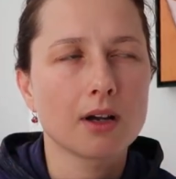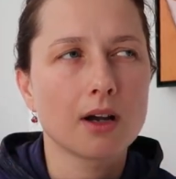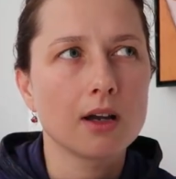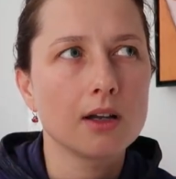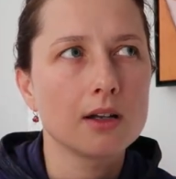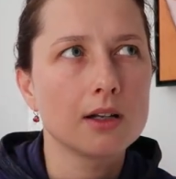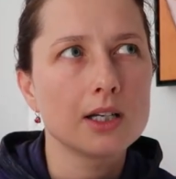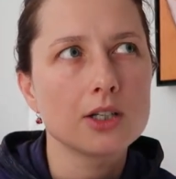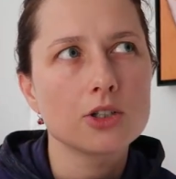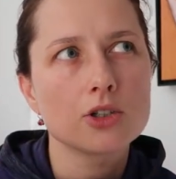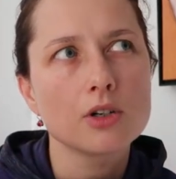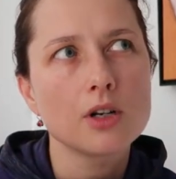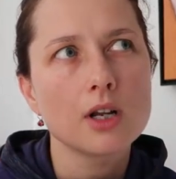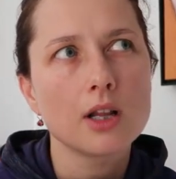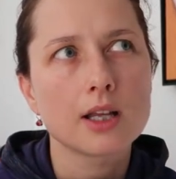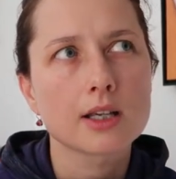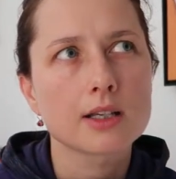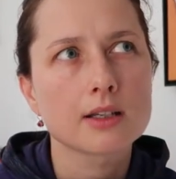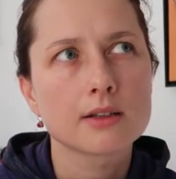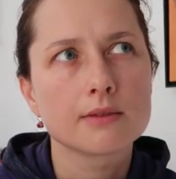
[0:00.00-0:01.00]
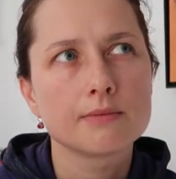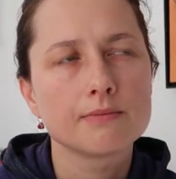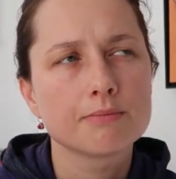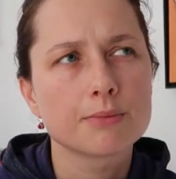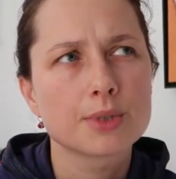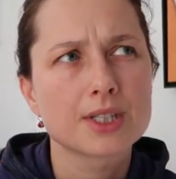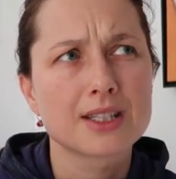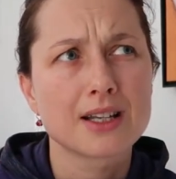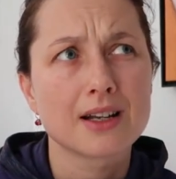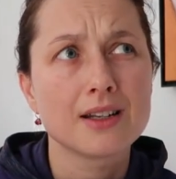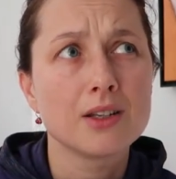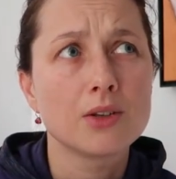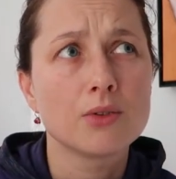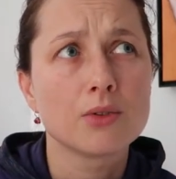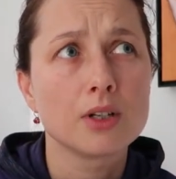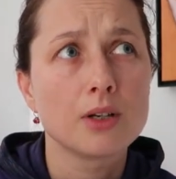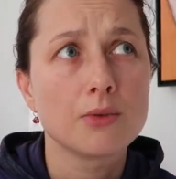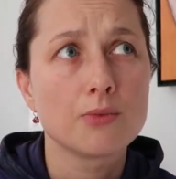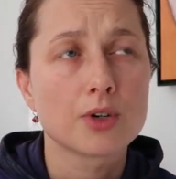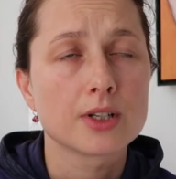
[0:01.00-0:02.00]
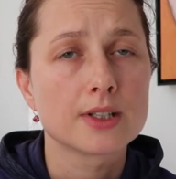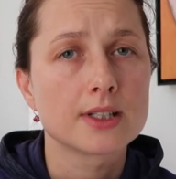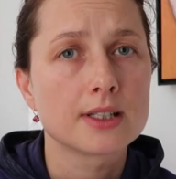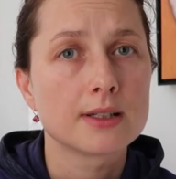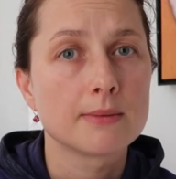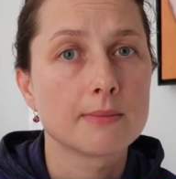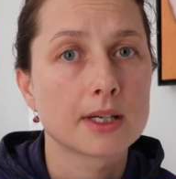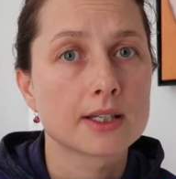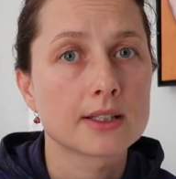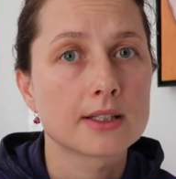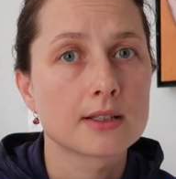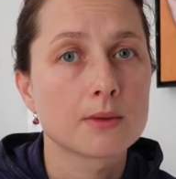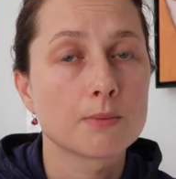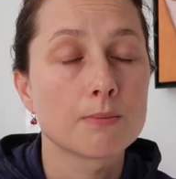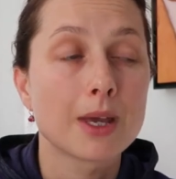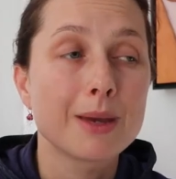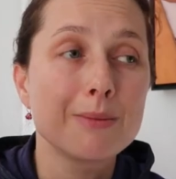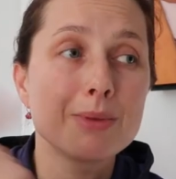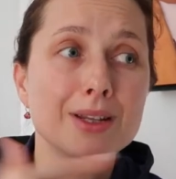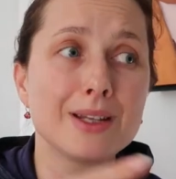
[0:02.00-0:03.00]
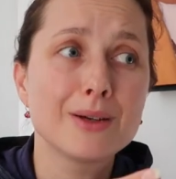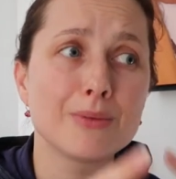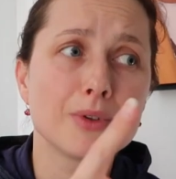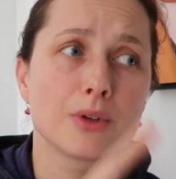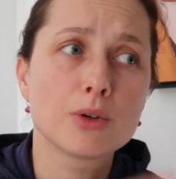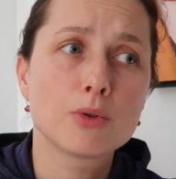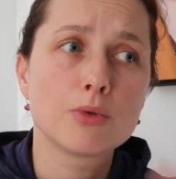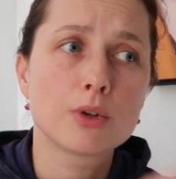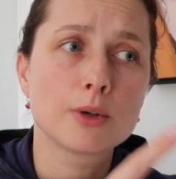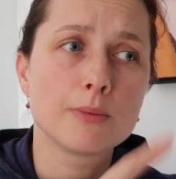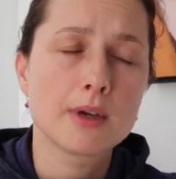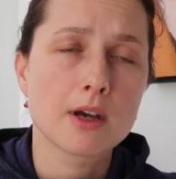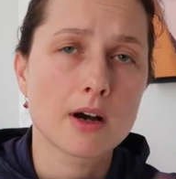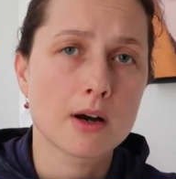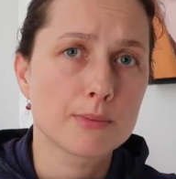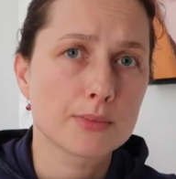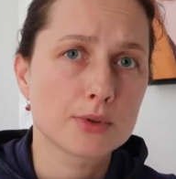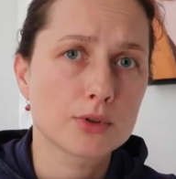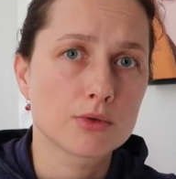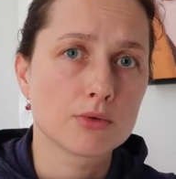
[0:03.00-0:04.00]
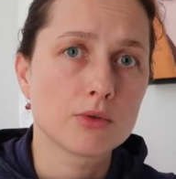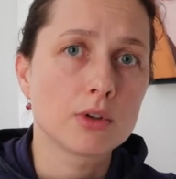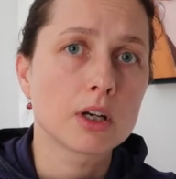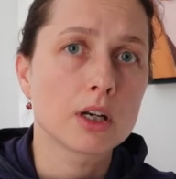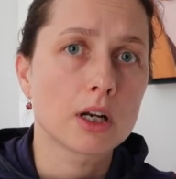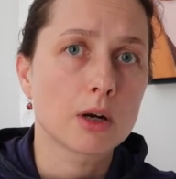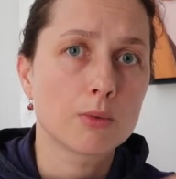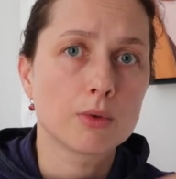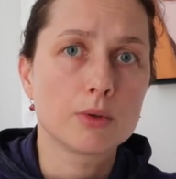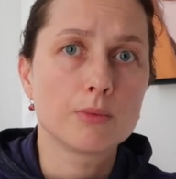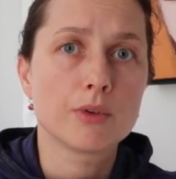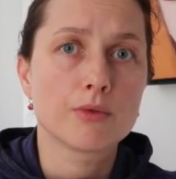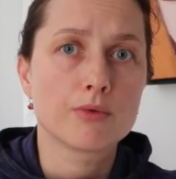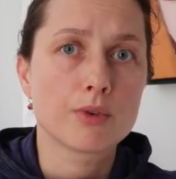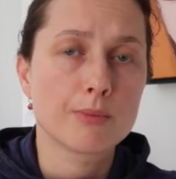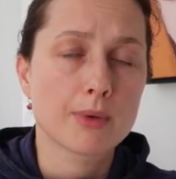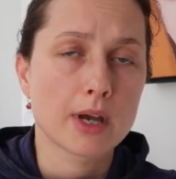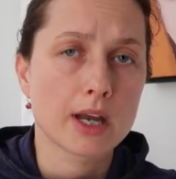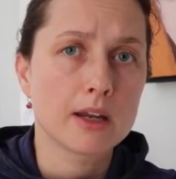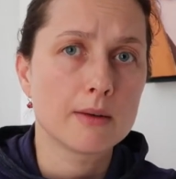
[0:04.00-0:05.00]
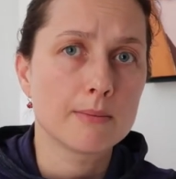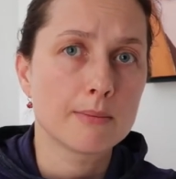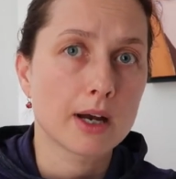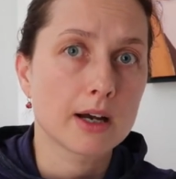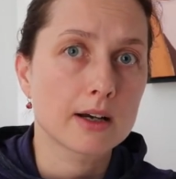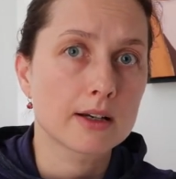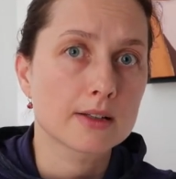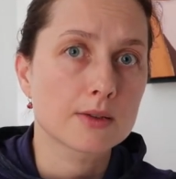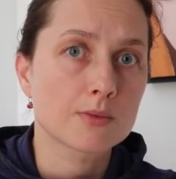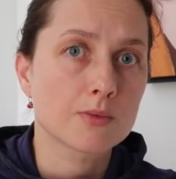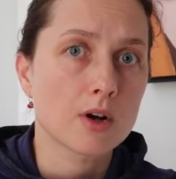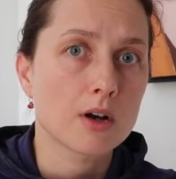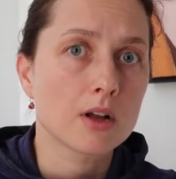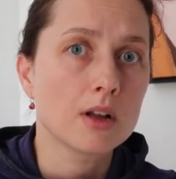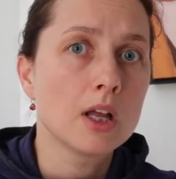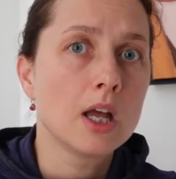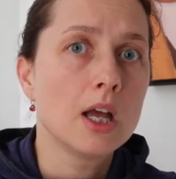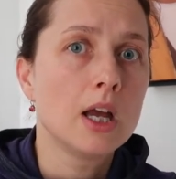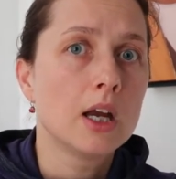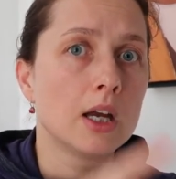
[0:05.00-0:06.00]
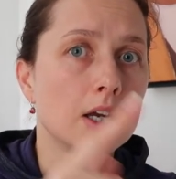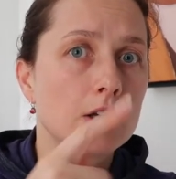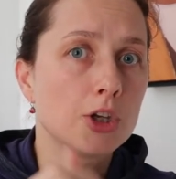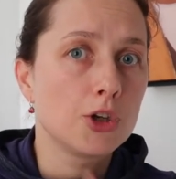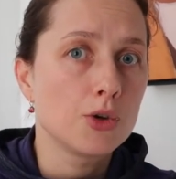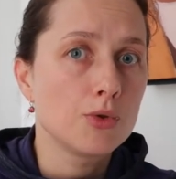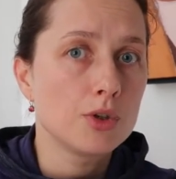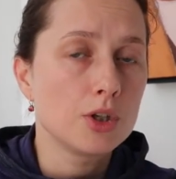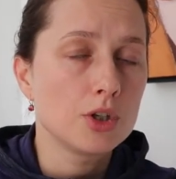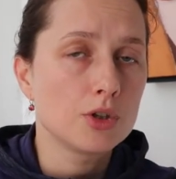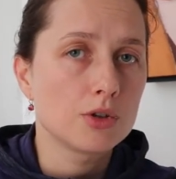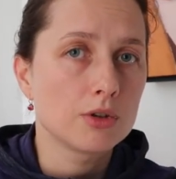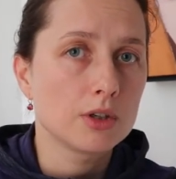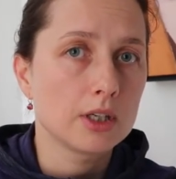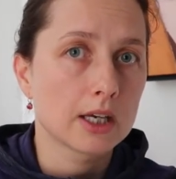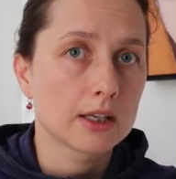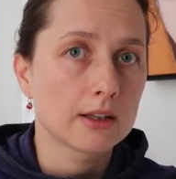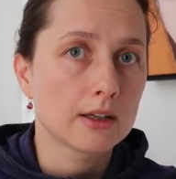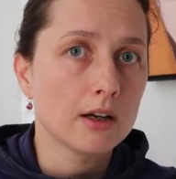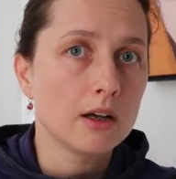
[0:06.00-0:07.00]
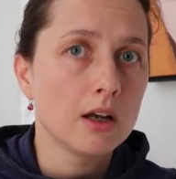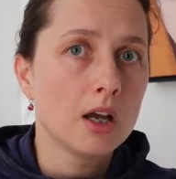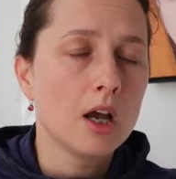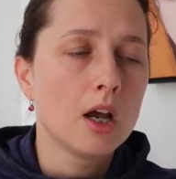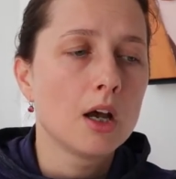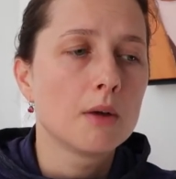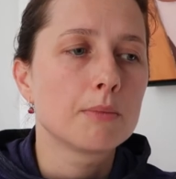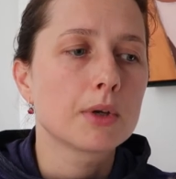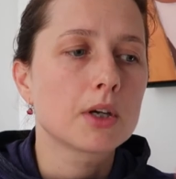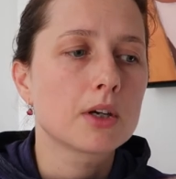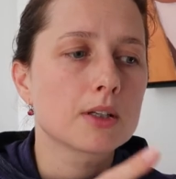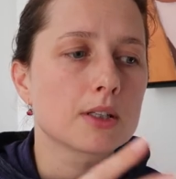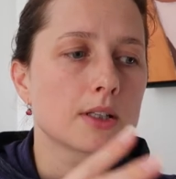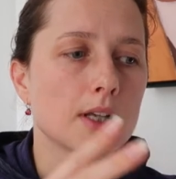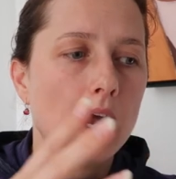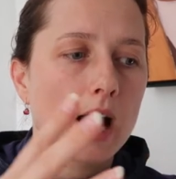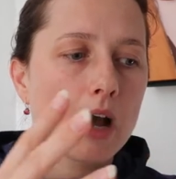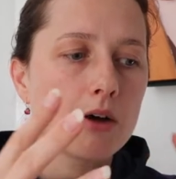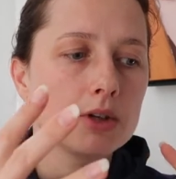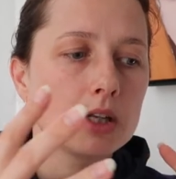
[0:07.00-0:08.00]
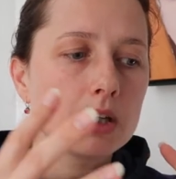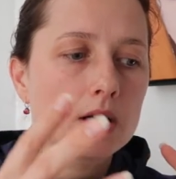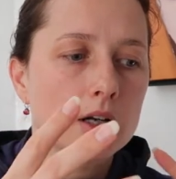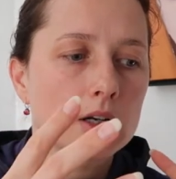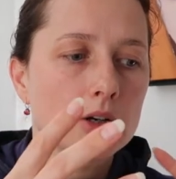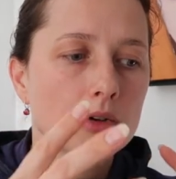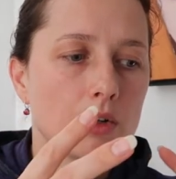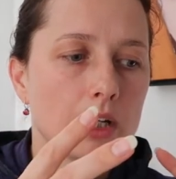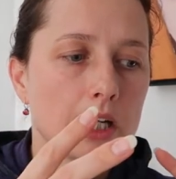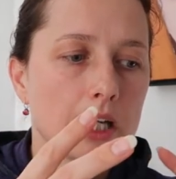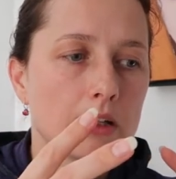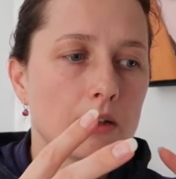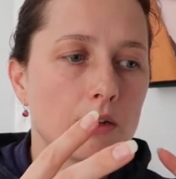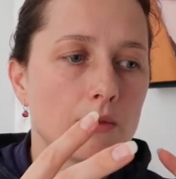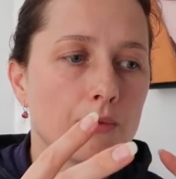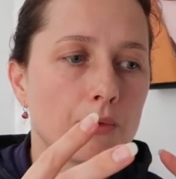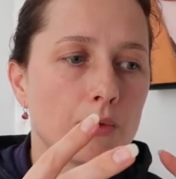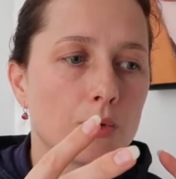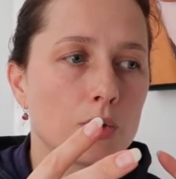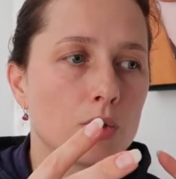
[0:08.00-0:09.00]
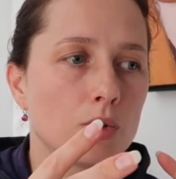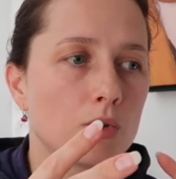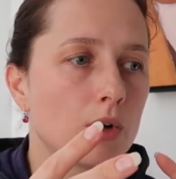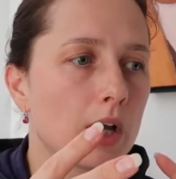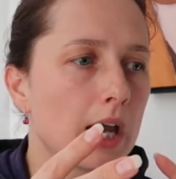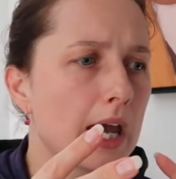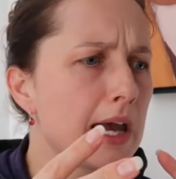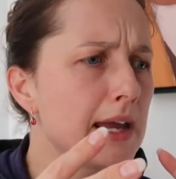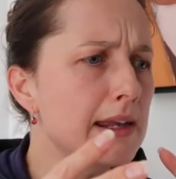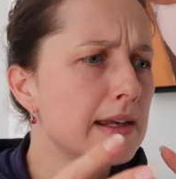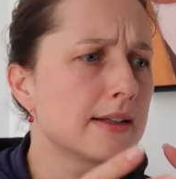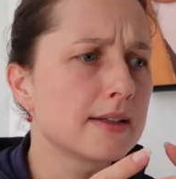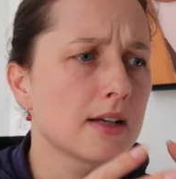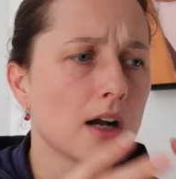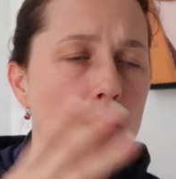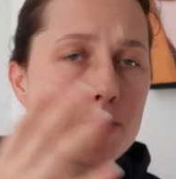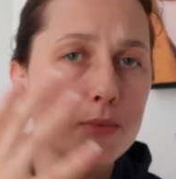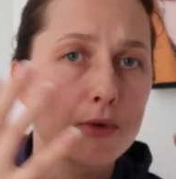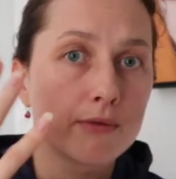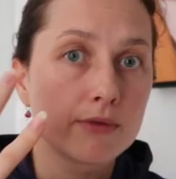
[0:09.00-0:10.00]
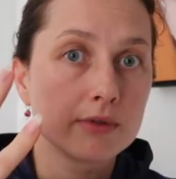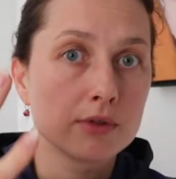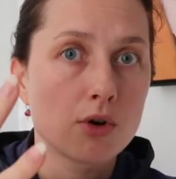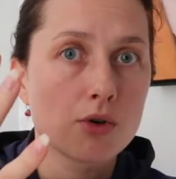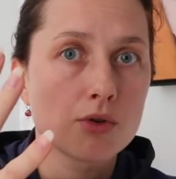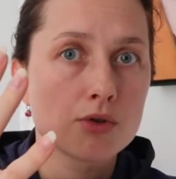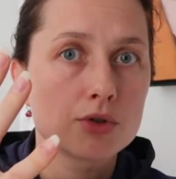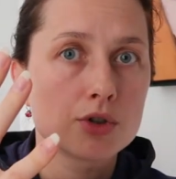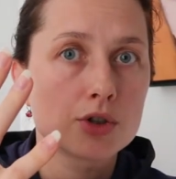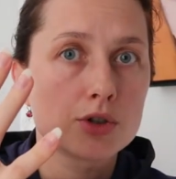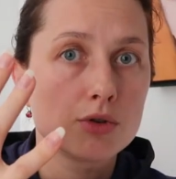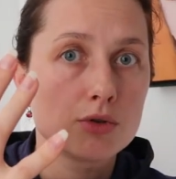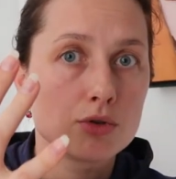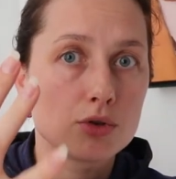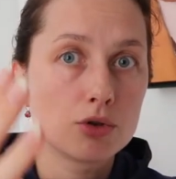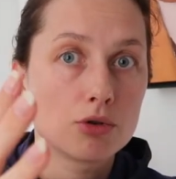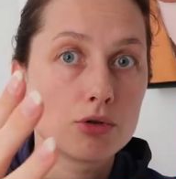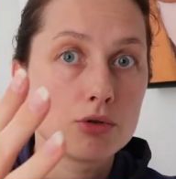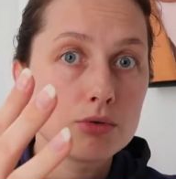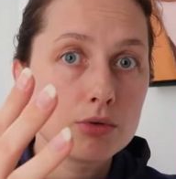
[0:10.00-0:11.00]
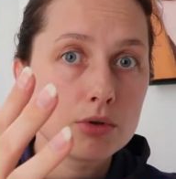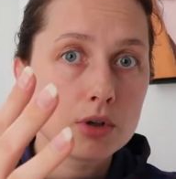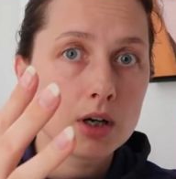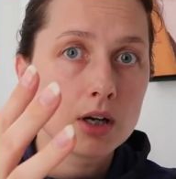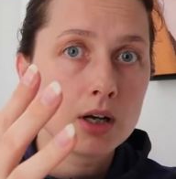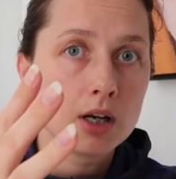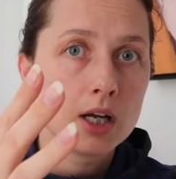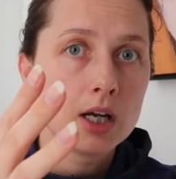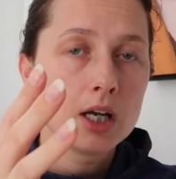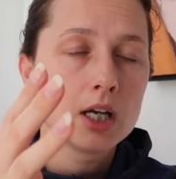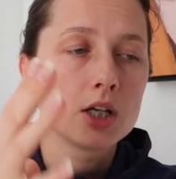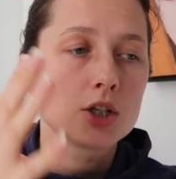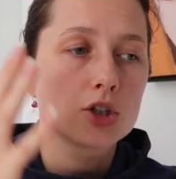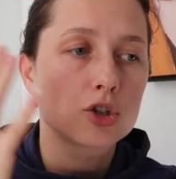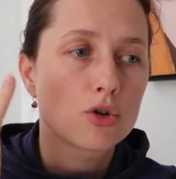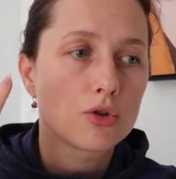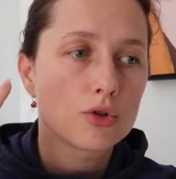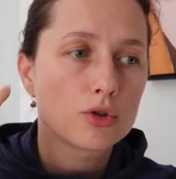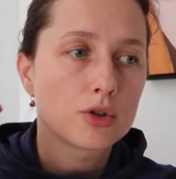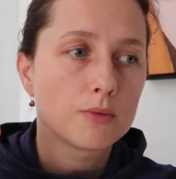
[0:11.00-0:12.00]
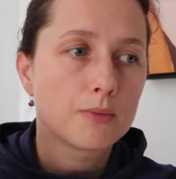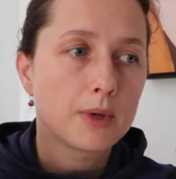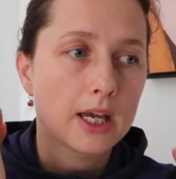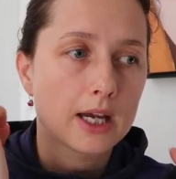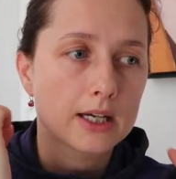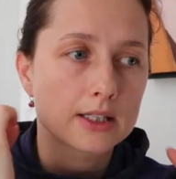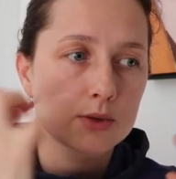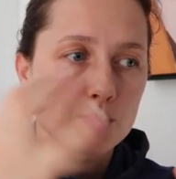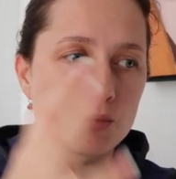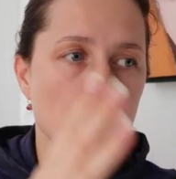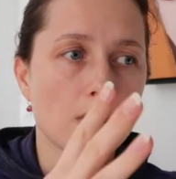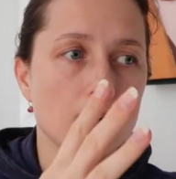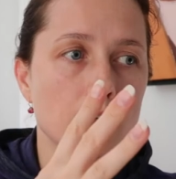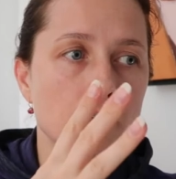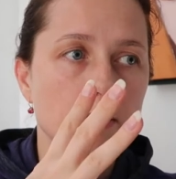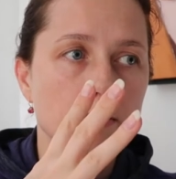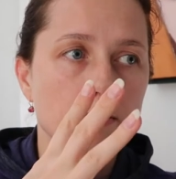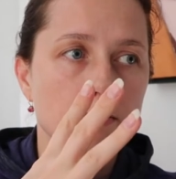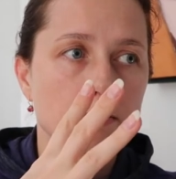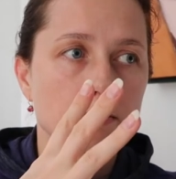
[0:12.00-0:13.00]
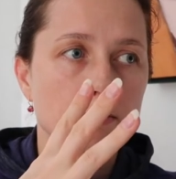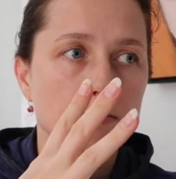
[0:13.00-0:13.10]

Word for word: I literally like studied only one semester maybe they will hook me up soon and i will be repaying back as well you need to get up because how they calculated for you any type of loans you took is going to be as one